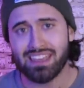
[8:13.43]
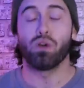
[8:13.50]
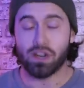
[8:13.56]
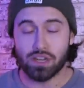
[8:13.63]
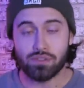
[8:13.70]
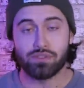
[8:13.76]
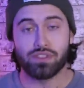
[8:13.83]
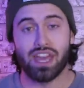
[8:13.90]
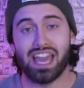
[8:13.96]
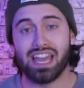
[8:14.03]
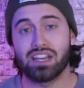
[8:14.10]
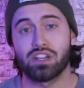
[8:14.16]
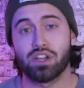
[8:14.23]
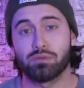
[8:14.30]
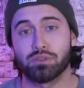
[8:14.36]
one of the
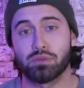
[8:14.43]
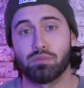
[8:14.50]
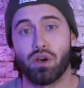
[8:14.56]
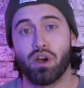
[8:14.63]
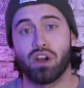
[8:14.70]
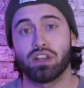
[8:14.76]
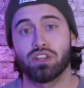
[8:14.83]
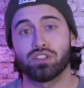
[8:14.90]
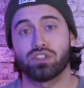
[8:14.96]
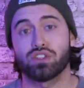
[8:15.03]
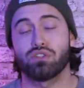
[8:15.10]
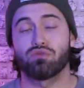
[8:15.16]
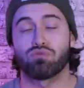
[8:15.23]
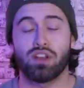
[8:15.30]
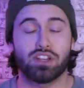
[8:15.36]
helicopter
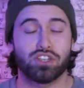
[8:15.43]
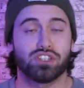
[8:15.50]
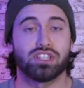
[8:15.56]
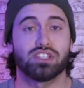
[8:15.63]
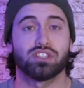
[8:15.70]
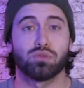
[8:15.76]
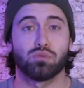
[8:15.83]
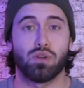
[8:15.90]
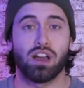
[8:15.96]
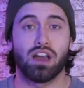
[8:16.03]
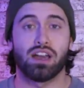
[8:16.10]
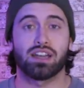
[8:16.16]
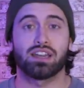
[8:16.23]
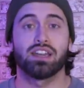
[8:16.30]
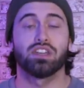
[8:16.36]
pilots rushed into
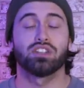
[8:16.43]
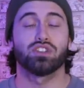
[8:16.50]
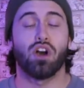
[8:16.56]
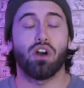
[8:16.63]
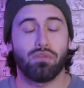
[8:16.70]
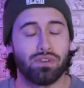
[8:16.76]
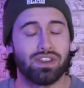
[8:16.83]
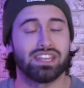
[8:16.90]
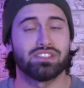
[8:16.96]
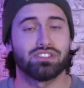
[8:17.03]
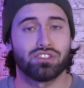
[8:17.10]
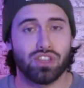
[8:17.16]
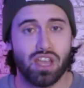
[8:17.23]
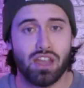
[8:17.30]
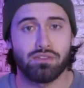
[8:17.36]
work to offer his
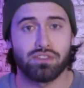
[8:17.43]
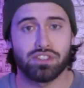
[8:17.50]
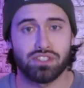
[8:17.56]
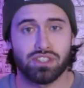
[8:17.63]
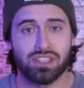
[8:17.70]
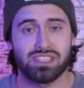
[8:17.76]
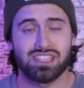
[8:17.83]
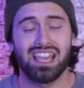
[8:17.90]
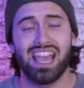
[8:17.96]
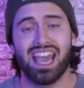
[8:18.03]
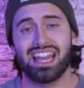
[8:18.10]
services,